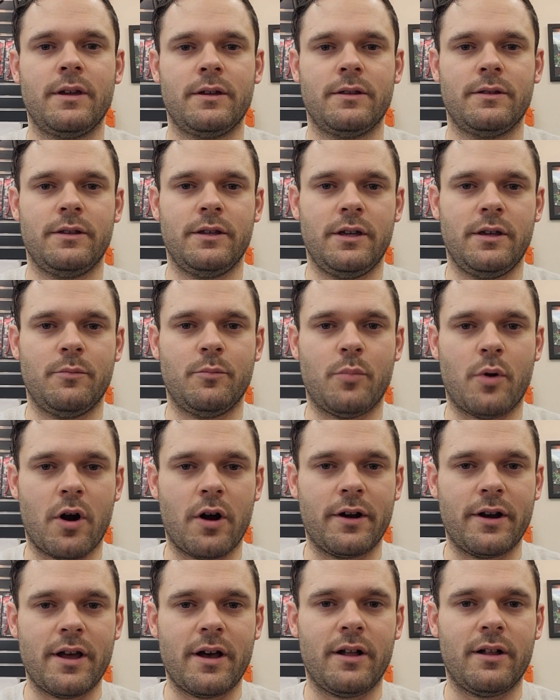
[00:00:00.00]
the
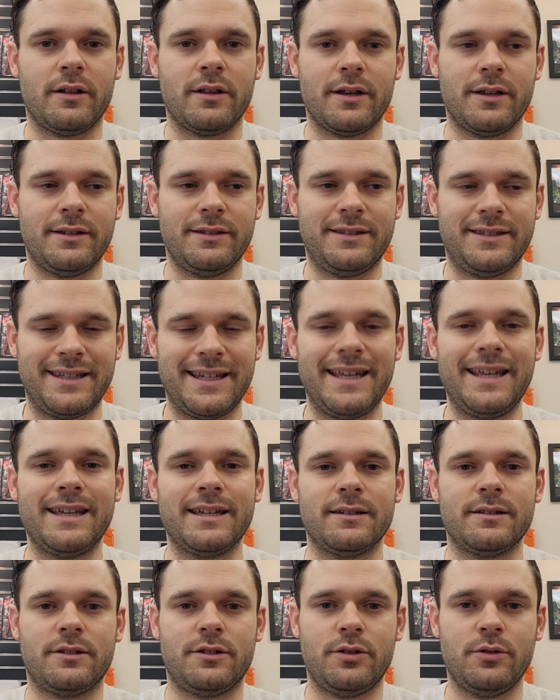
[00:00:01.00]
Barnel
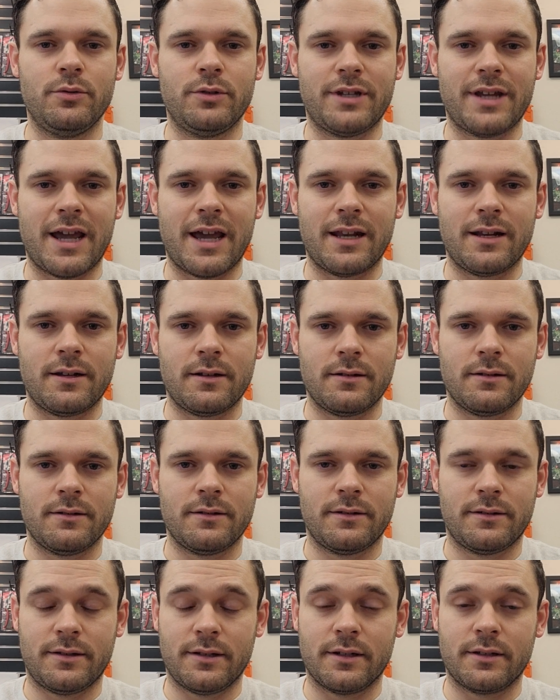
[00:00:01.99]
Z210
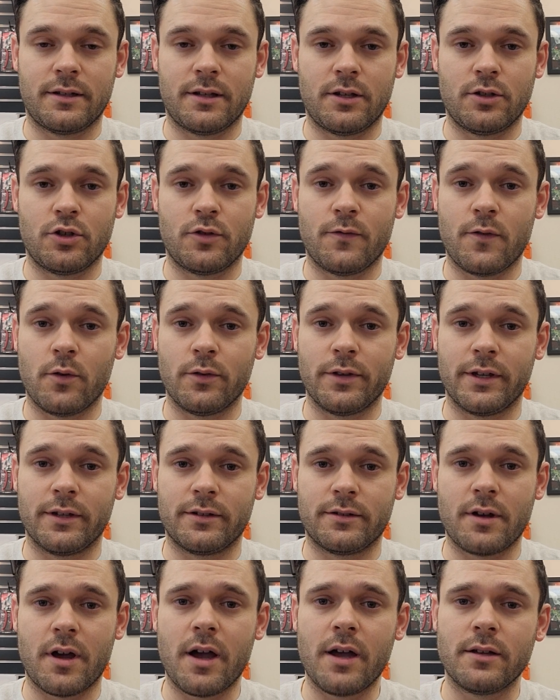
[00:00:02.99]
6-inch folding
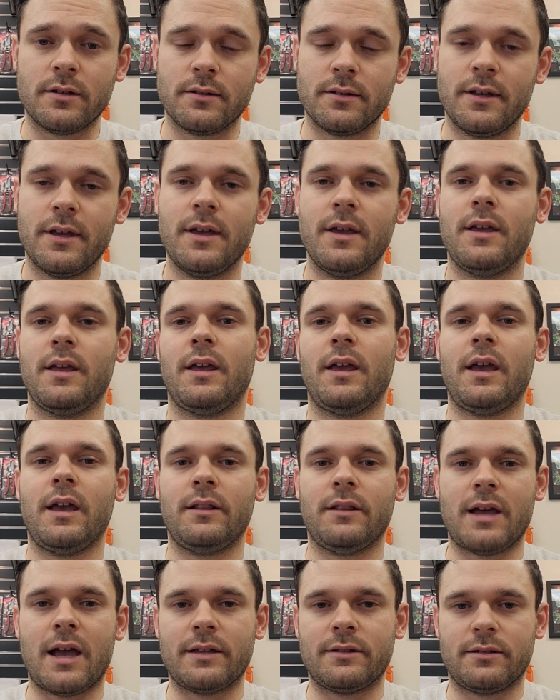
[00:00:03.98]
saw, and
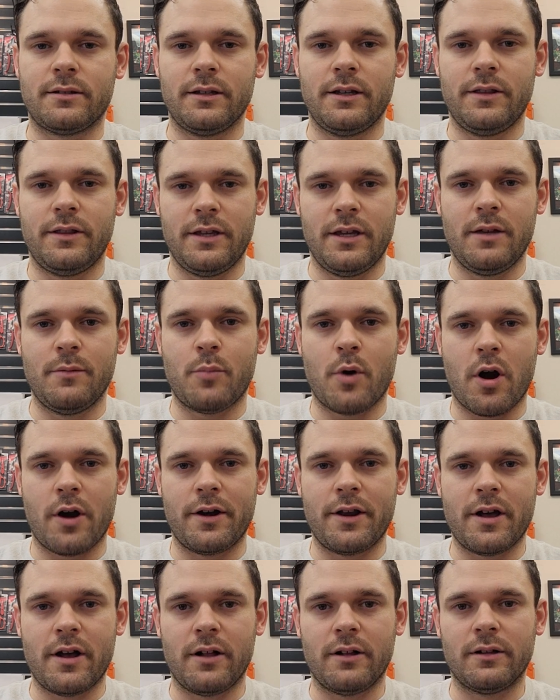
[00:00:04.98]
lastly, the
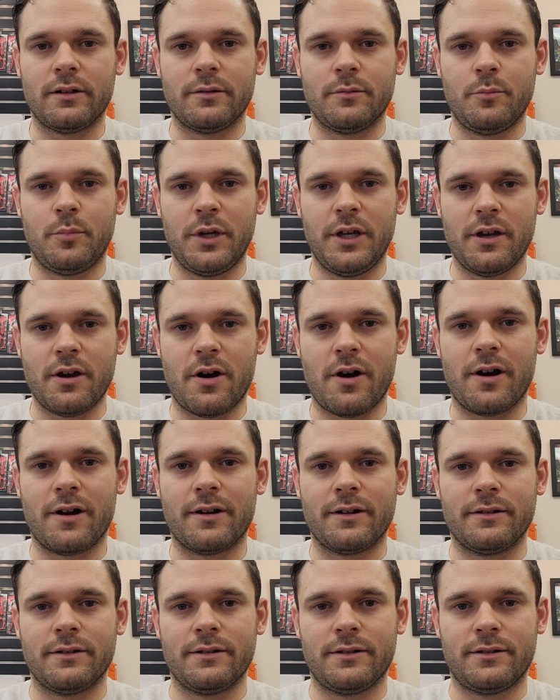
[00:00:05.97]
Barnel
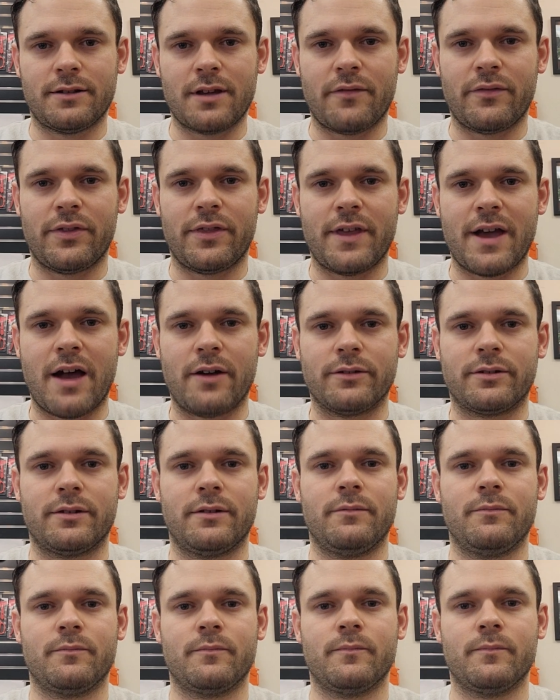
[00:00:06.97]
BR7000.
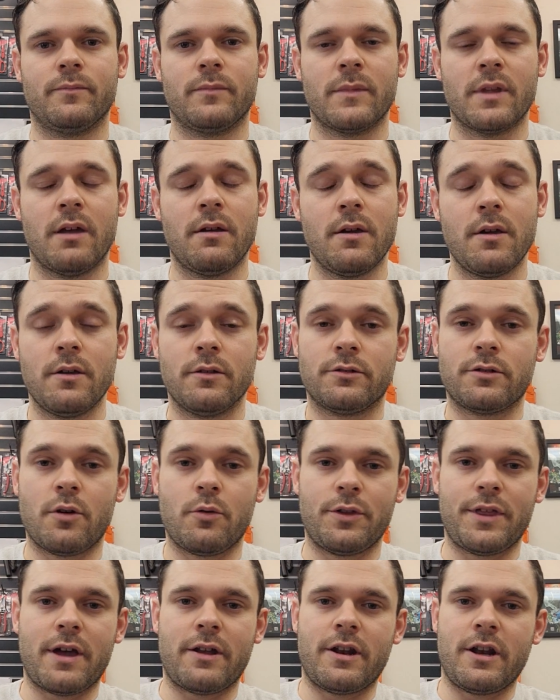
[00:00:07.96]
So
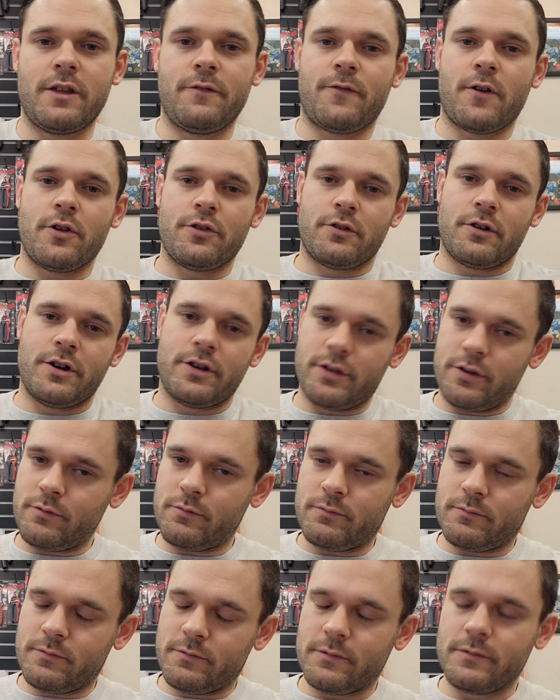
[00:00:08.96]
without any further
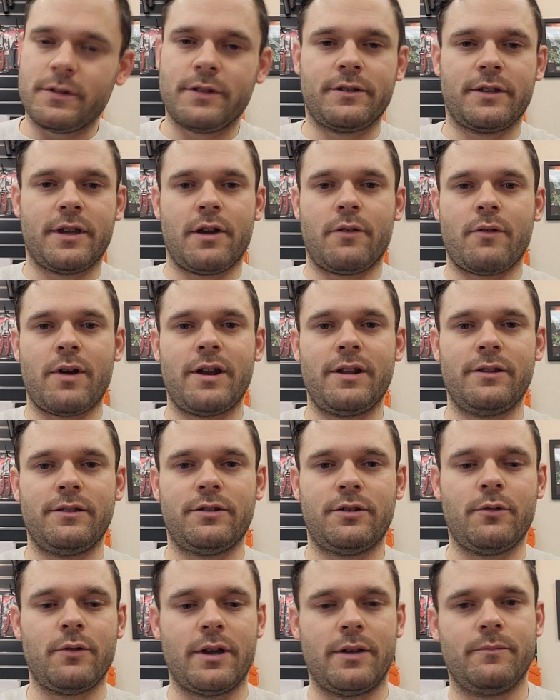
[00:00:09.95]
ado, let's get right
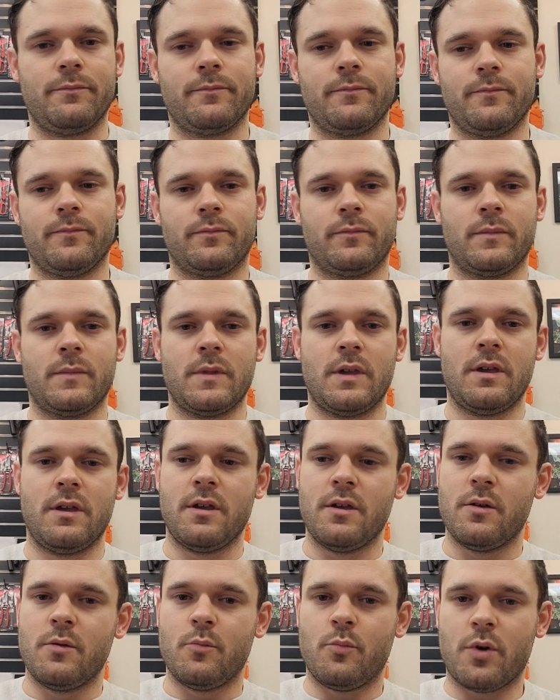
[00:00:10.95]
into it.
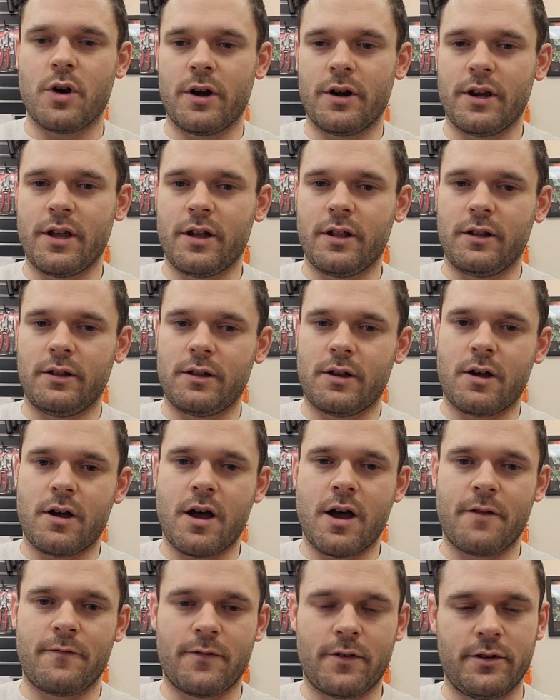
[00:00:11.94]
Barnel
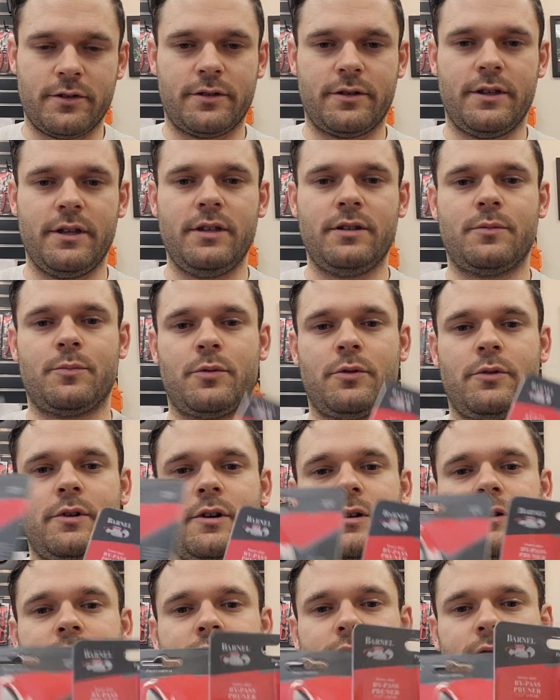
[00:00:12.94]
offers these
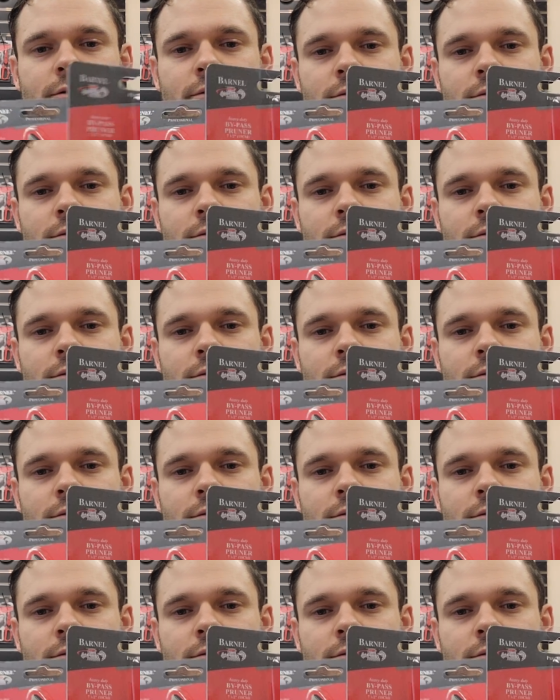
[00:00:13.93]
pruners.